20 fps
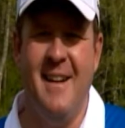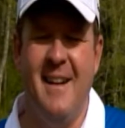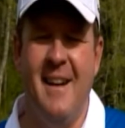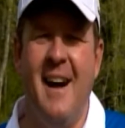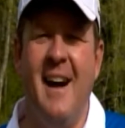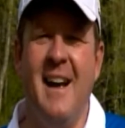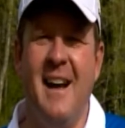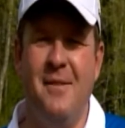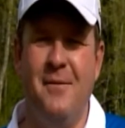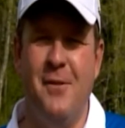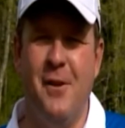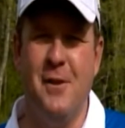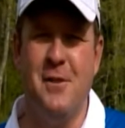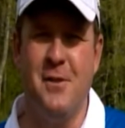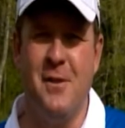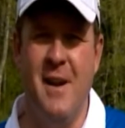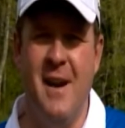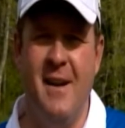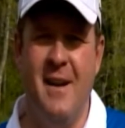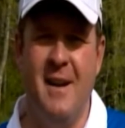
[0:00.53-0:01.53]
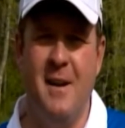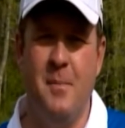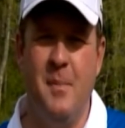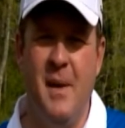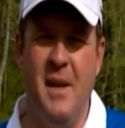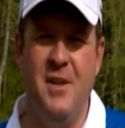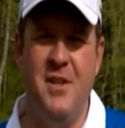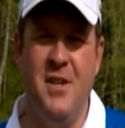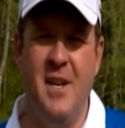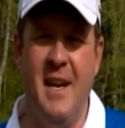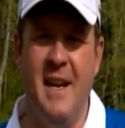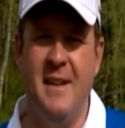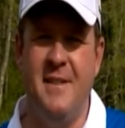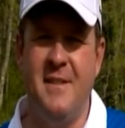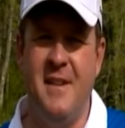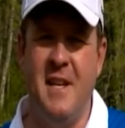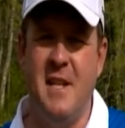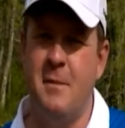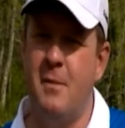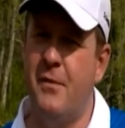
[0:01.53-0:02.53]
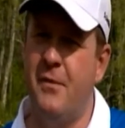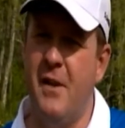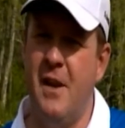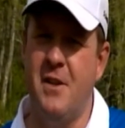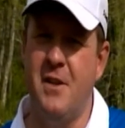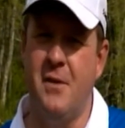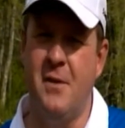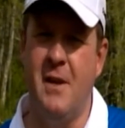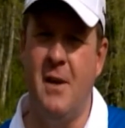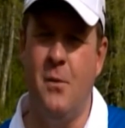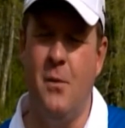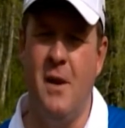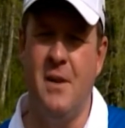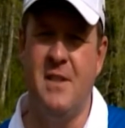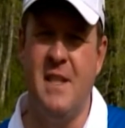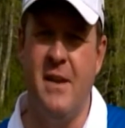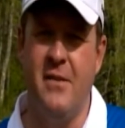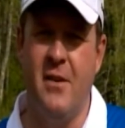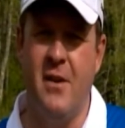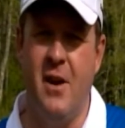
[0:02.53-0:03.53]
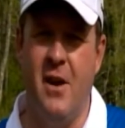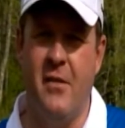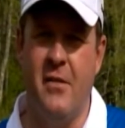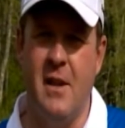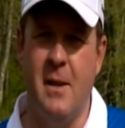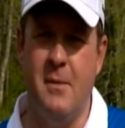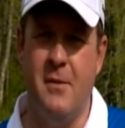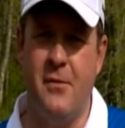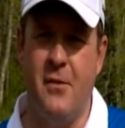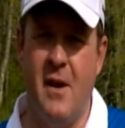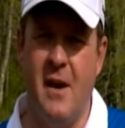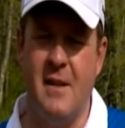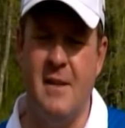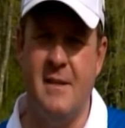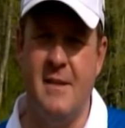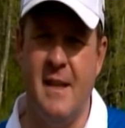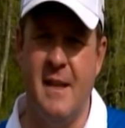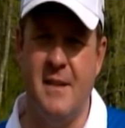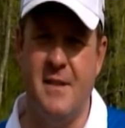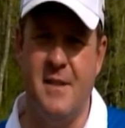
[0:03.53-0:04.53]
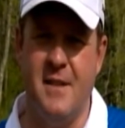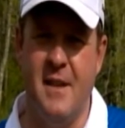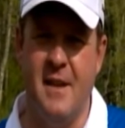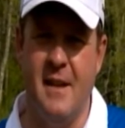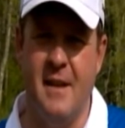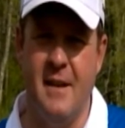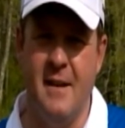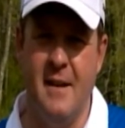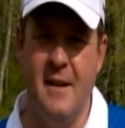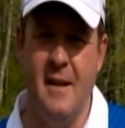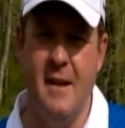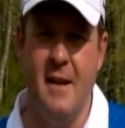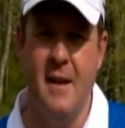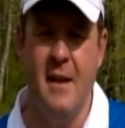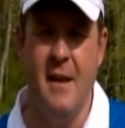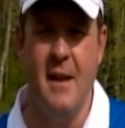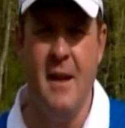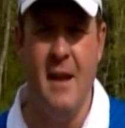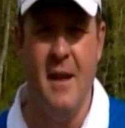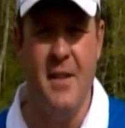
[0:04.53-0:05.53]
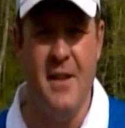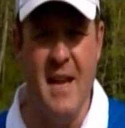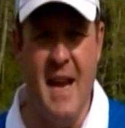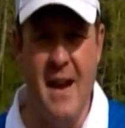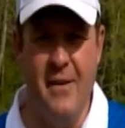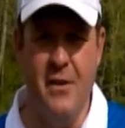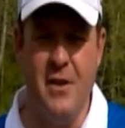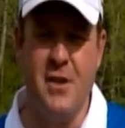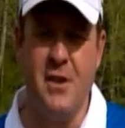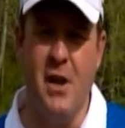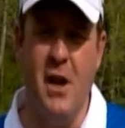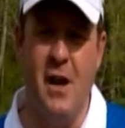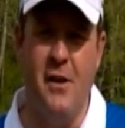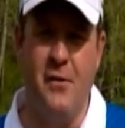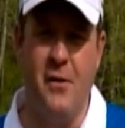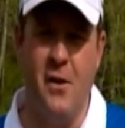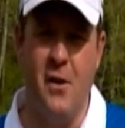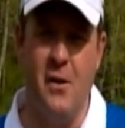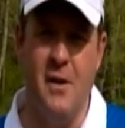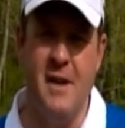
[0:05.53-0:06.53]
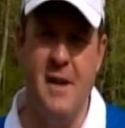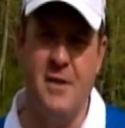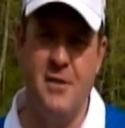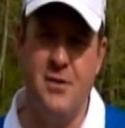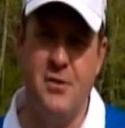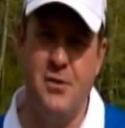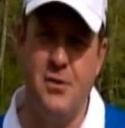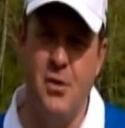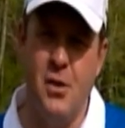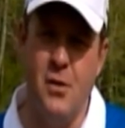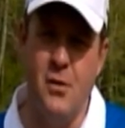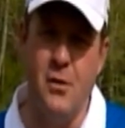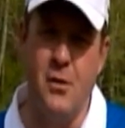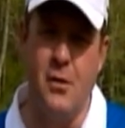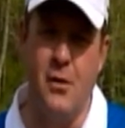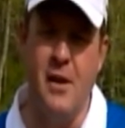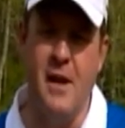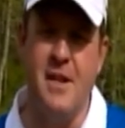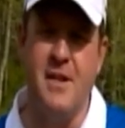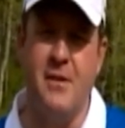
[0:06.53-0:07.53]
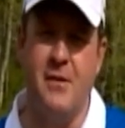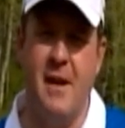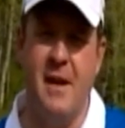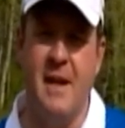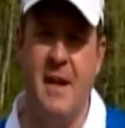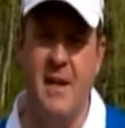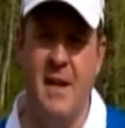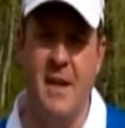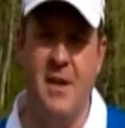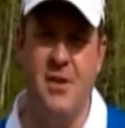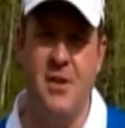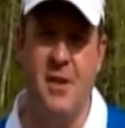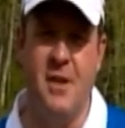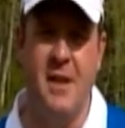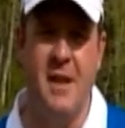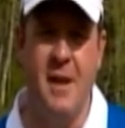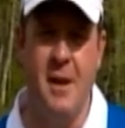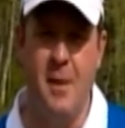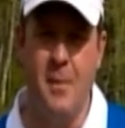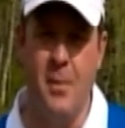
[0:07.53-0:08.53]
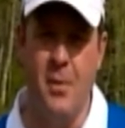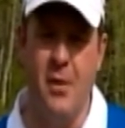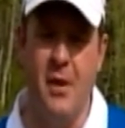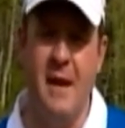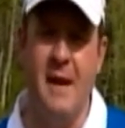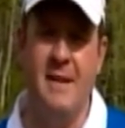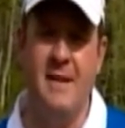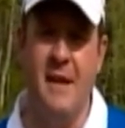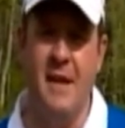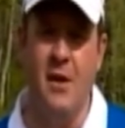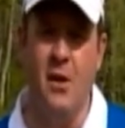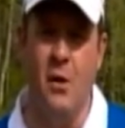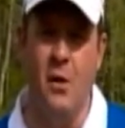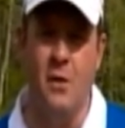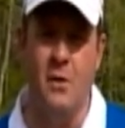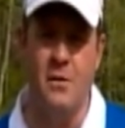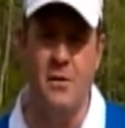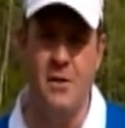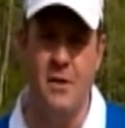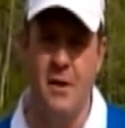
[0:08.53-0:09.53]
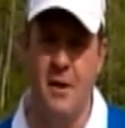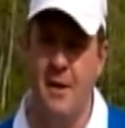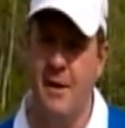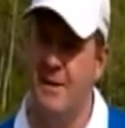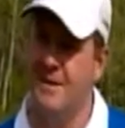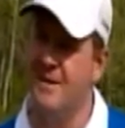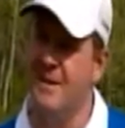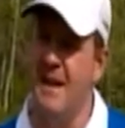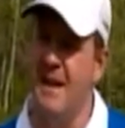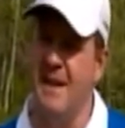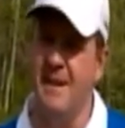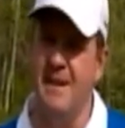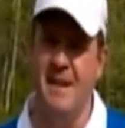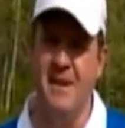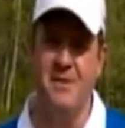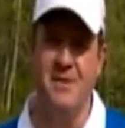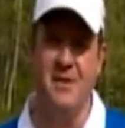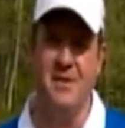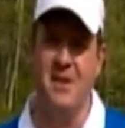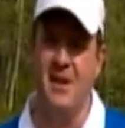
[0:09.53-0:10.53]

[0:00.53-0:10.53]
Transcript: Hi, I'm Virgil Herring, PGA teaching professional here at Westhaven Golf Club in Franklin, Tennessee. The average golfer only hits two greens in regulation per 18 holes, so that leaves us a